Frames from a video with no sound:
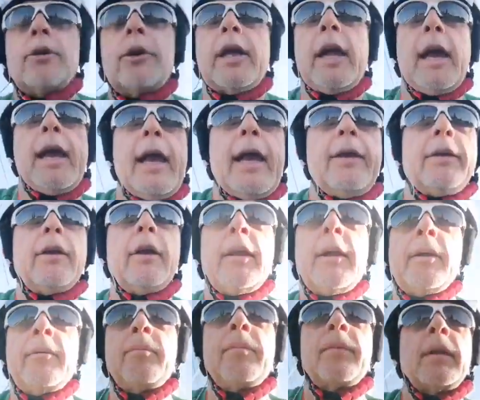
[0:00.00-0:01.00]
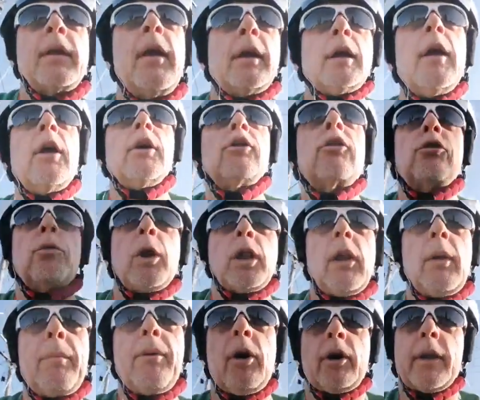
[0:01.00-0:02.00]
can dwell
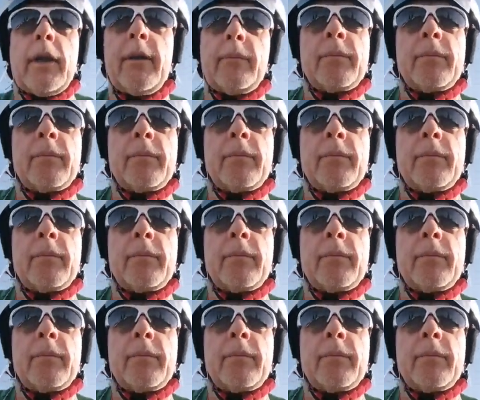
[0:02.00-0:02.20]
upon it.